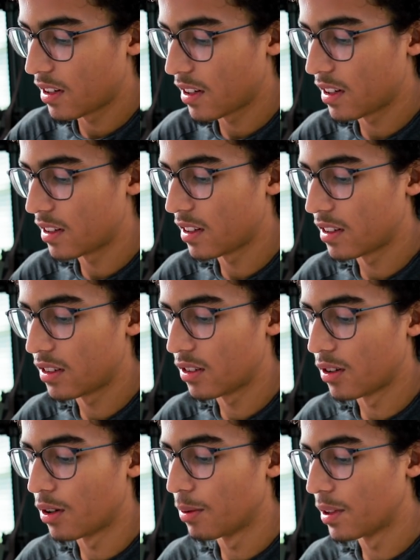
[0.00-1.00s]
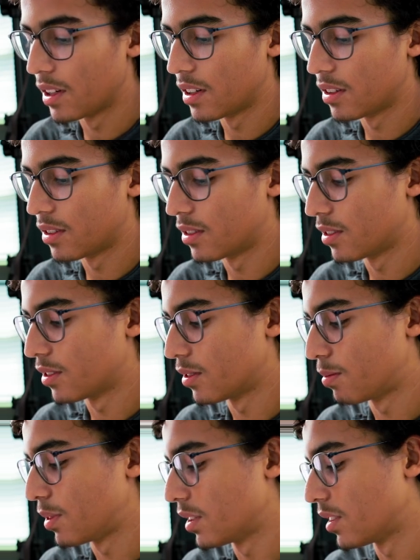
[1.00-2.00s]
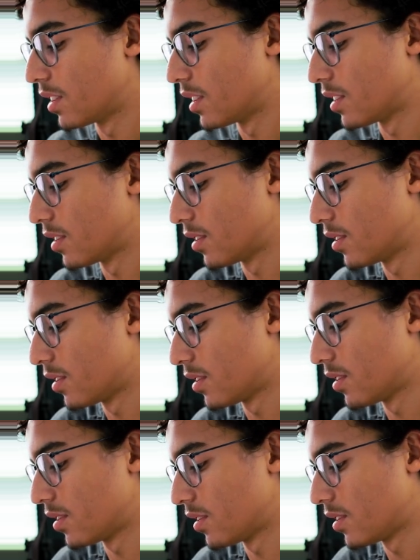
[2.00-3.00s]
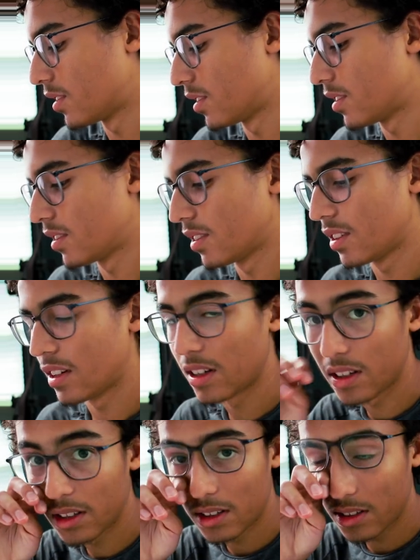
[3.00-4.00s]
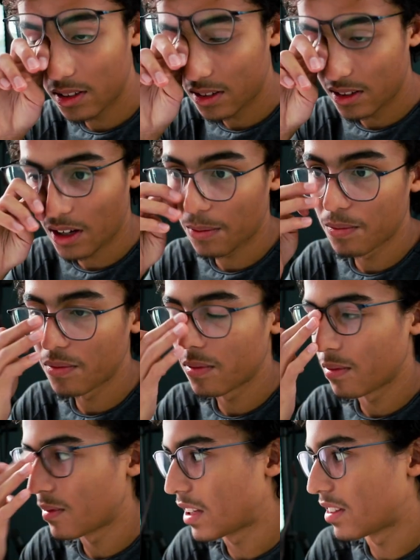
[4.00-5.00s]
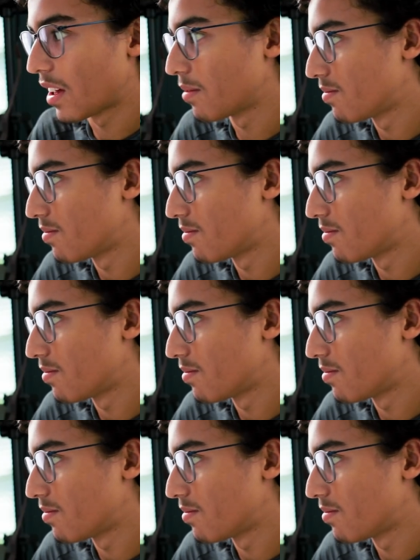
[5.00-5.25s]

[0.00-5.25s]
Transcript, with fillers: And then, you know, OLL, PLL, and yeah, that's that.